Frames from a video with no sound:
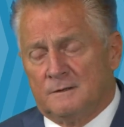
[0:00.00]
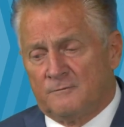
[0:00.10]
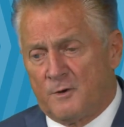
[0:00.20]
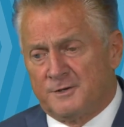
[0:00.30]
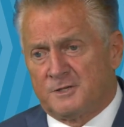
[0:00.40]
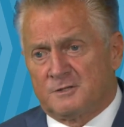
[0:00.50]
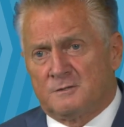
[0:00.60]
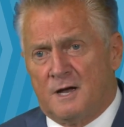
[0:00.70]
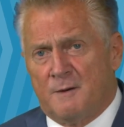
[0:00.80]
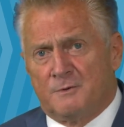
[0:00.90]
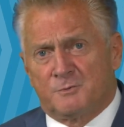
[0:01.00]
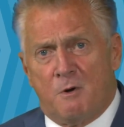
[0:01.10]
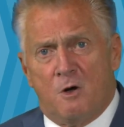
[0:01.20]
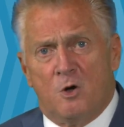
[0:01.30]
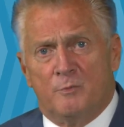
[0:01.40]
For instance, I'm a
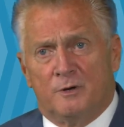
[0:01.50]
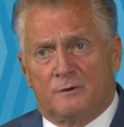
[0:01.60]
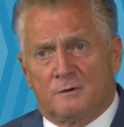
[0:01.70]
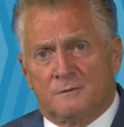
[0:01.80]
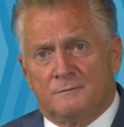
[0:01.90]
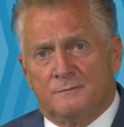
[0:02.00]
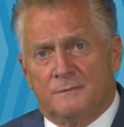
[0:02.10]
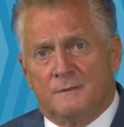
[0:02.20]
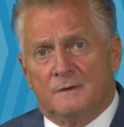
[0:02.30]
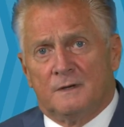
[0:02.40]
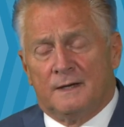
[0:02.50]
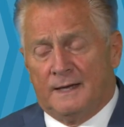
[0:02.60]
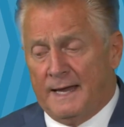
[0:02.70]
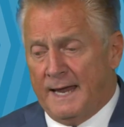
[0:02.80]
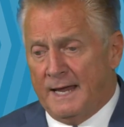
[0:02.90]
small home builder,
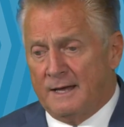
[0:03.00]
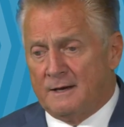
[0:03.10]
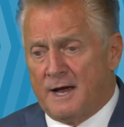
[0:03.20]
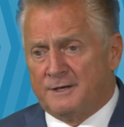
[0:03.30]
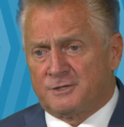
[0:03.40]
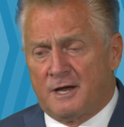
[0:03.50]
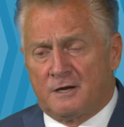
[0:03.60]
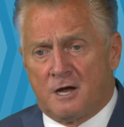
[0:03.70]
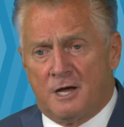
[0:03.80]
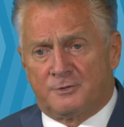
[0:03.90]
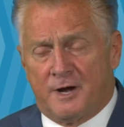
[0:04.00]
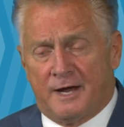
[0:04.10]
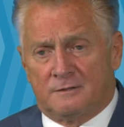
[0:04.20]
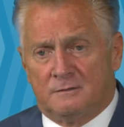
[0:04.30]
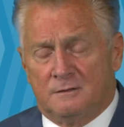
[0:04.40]
and I had signed a
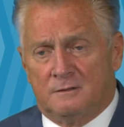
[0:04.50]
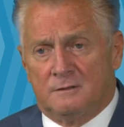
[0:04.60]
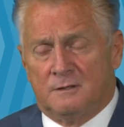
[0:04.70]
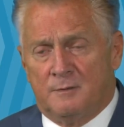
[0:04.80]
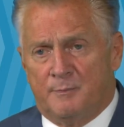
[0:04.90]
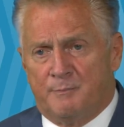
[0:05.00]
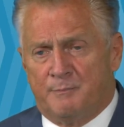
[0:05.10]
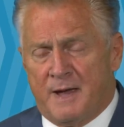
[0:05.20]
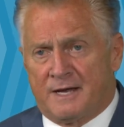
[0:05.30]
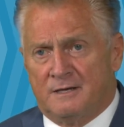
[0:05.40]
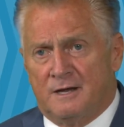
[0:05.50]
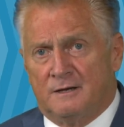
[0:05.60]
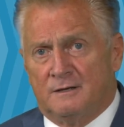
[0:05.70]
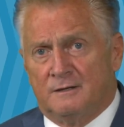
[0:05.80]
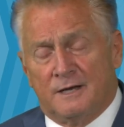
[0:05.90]
contract back in
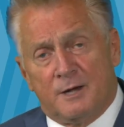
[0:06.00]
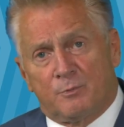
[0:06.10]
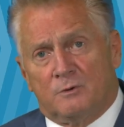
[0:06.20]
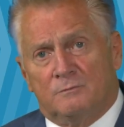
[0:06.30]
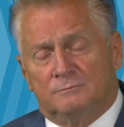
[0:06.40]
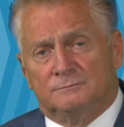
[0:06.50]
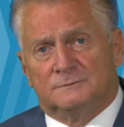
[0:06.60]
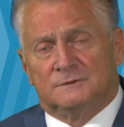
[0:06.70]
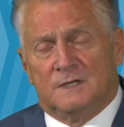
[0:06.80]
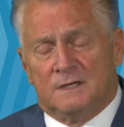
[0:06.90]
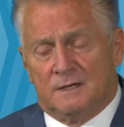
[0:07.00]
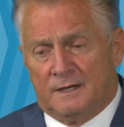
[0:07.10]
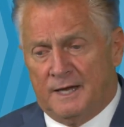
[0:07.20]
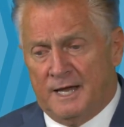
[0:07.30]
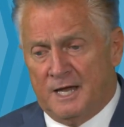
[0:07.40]
April.
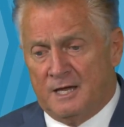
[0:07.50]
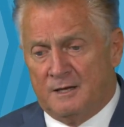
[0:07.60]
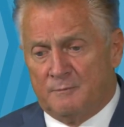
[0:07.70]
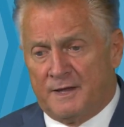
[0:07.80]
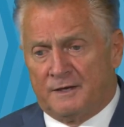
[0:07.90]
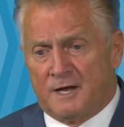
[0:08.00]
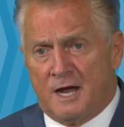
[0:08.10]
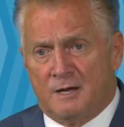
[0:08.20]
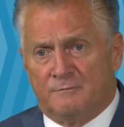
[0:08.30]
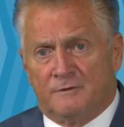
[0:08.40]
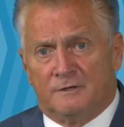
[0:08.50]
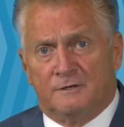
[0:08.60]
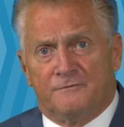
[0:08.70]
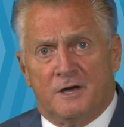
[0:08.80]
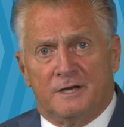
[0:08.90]
And by the time
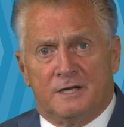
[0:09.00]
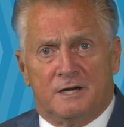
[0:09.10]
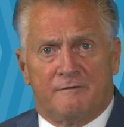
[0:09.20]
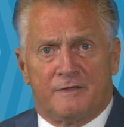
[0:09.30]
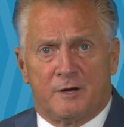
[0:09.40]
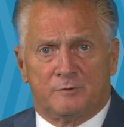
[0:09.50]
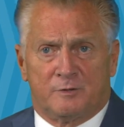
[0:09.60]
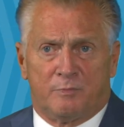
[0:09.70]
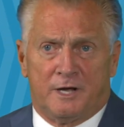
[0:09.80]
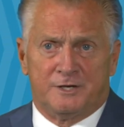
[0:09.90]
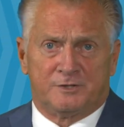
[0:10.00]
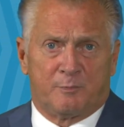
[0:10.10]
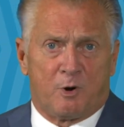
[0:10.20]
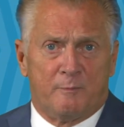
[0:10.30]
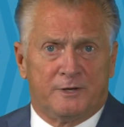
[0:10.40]
the funding and everything was in place, the
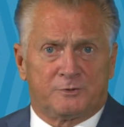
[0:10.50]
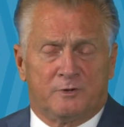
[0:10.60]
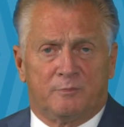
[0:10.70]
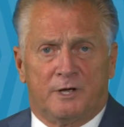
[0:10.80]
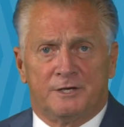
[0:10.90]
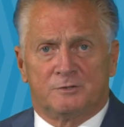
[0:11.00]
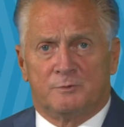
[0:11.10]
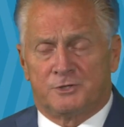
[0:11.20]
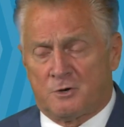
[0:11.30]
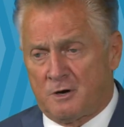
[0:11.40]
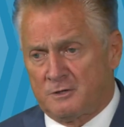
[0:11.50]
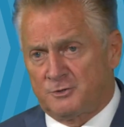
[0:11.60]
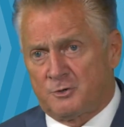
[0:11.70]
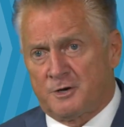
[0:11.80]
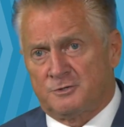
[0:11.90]
permits were in place, and we started
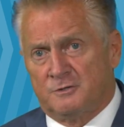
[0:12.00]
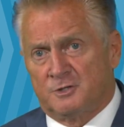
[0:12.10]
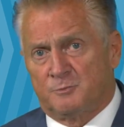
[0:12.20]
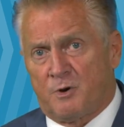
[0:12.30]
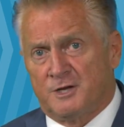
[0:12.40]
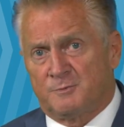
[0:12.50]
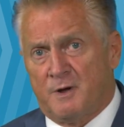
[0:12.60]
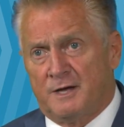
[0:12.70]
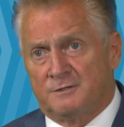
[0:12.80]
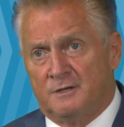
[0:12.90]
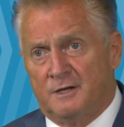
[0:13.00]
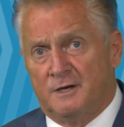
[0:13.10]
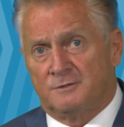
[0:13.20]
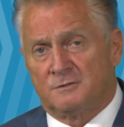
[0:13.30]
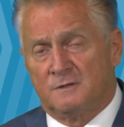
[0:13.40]
construction, the price spikes had hit
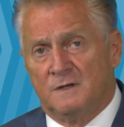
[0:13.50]
us.